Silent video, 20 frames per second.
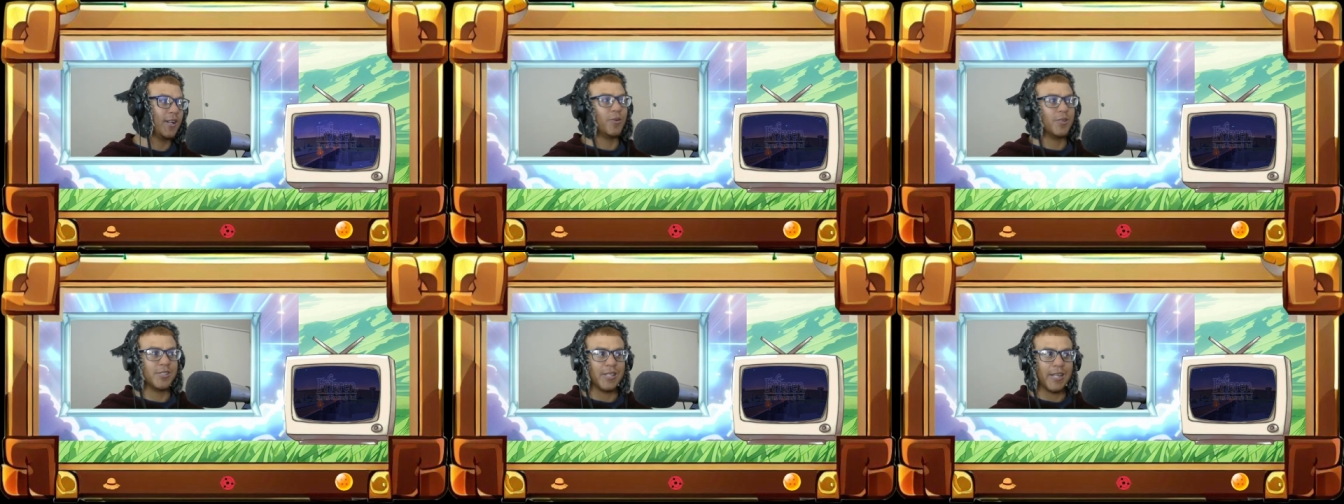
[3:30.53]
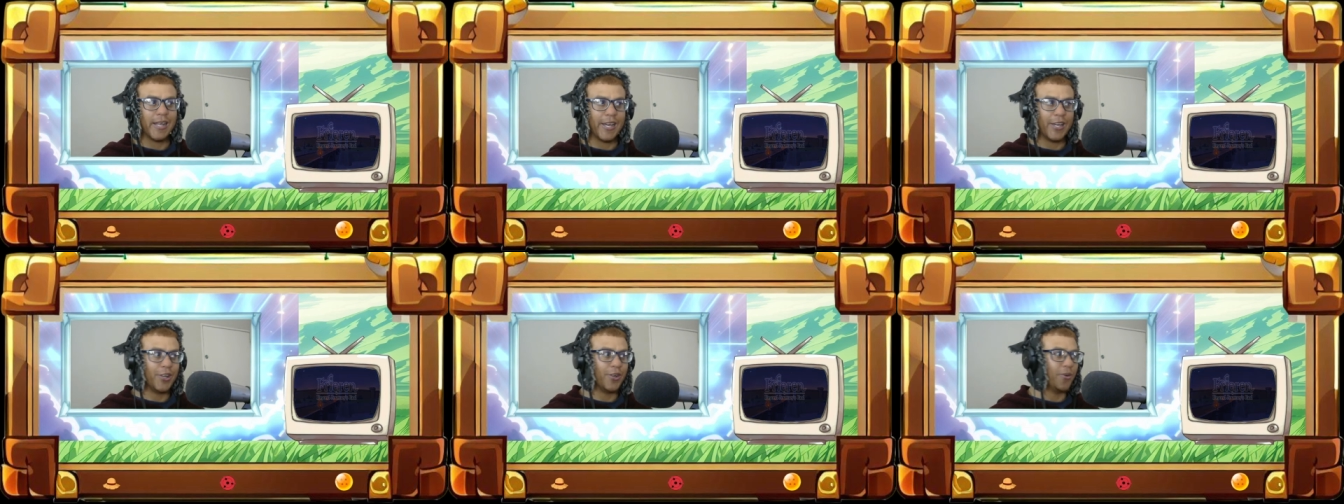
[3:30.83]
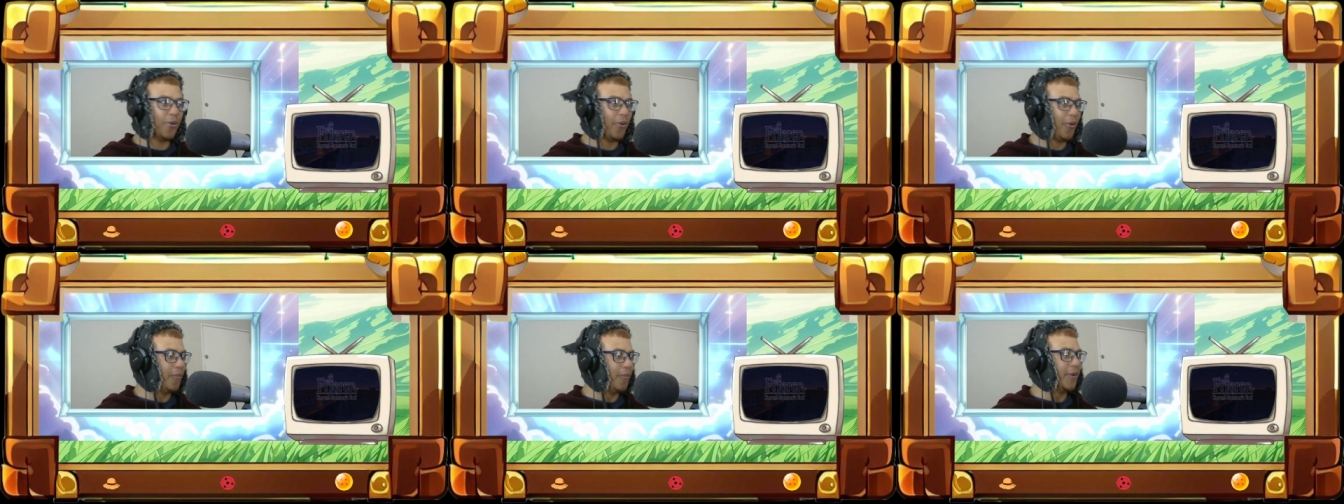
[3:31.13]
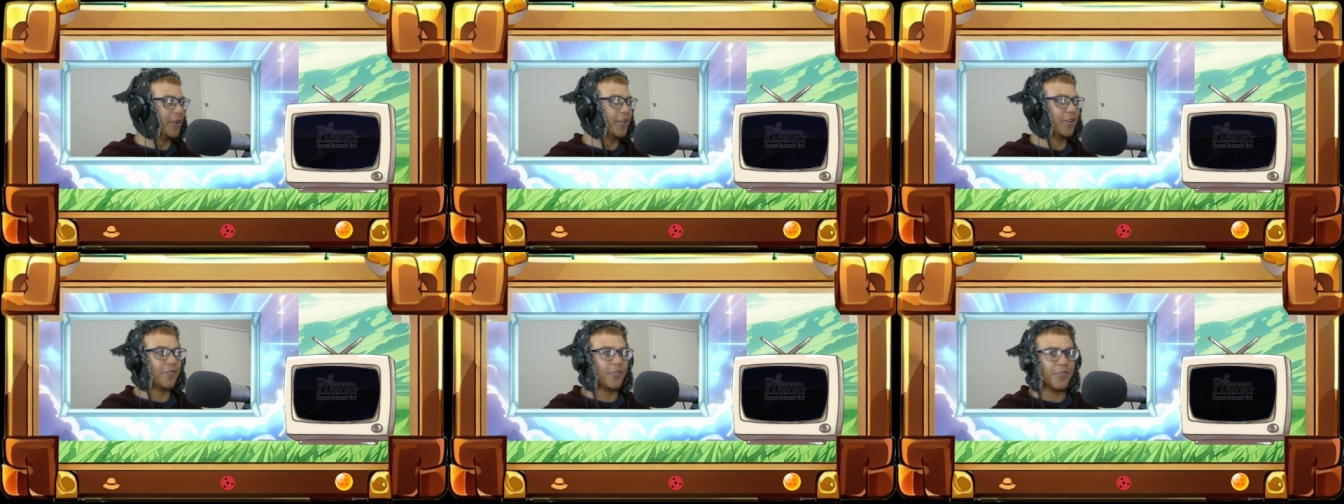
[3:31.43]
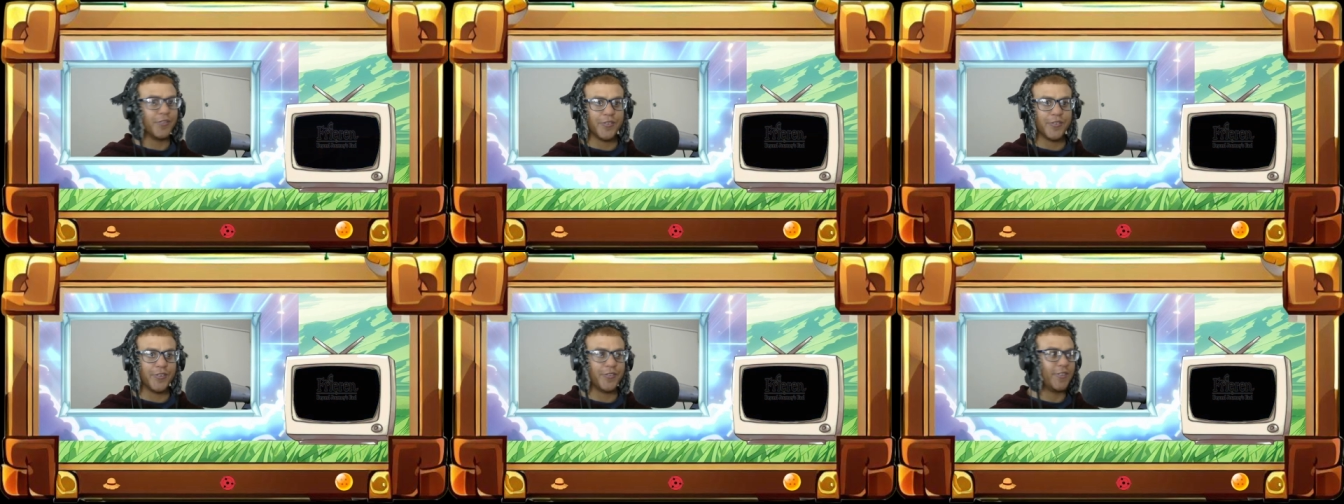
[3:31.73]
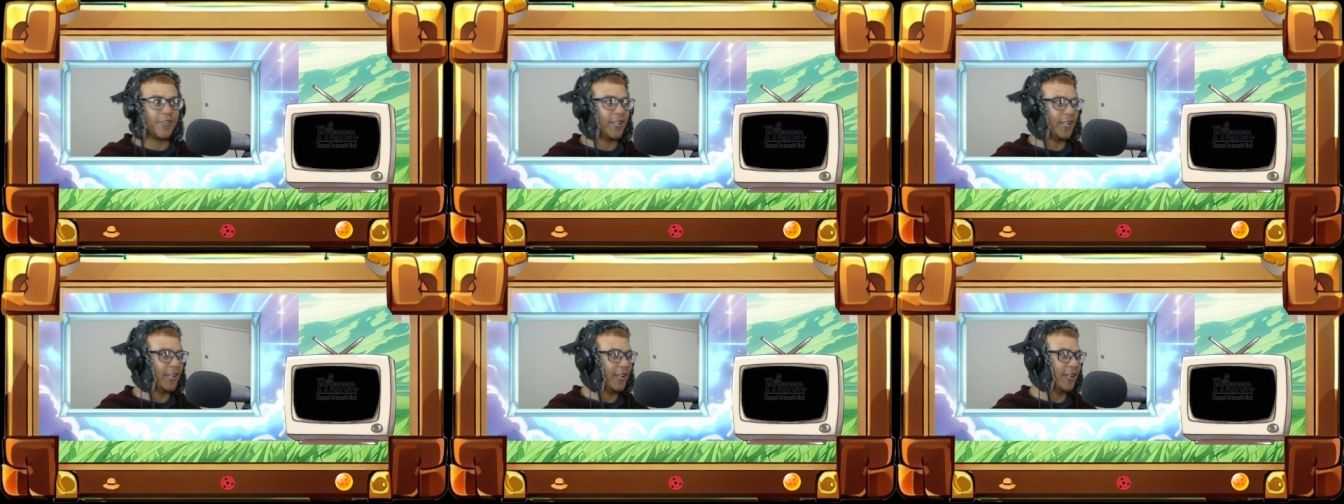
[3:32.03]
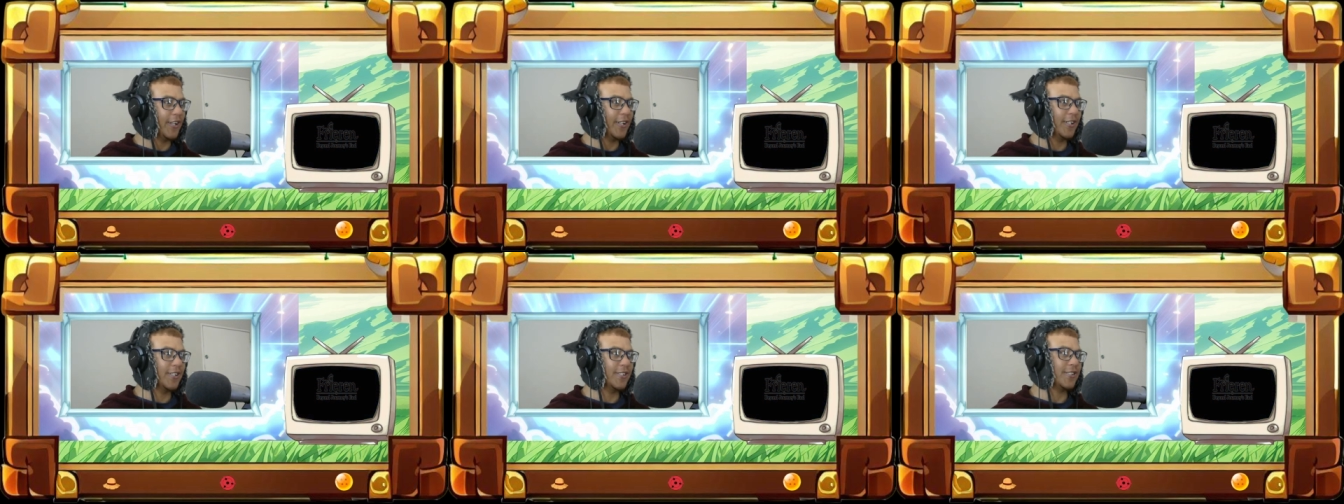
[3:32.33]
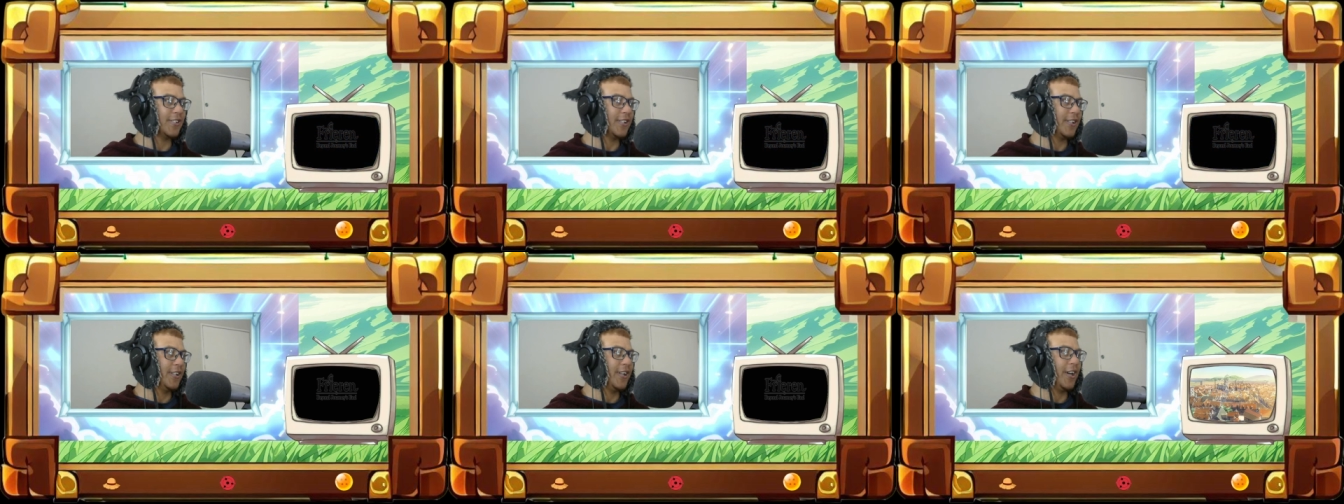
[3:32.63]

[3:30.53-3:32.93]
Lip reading: was laying dormant for 50 years and